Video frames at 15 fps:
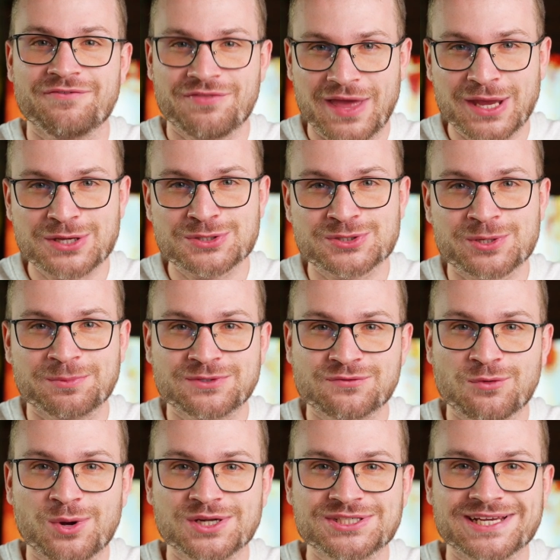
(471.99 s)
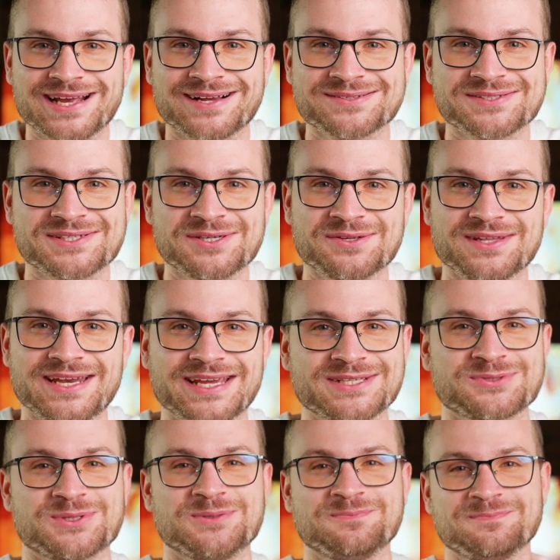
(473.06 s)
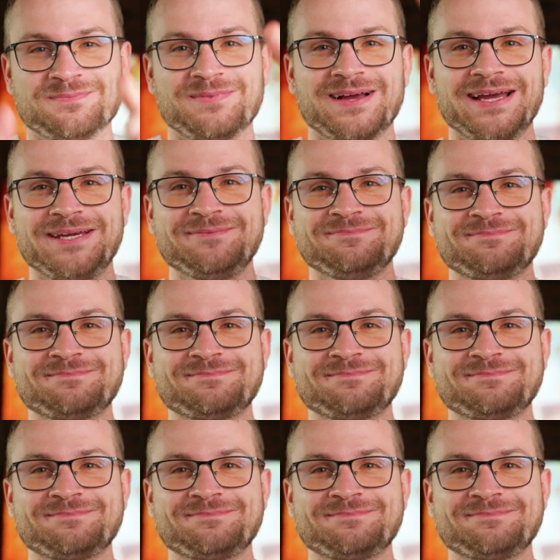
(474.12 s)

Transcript: Thank you so much for watching. I'll see you in the next one. Bye.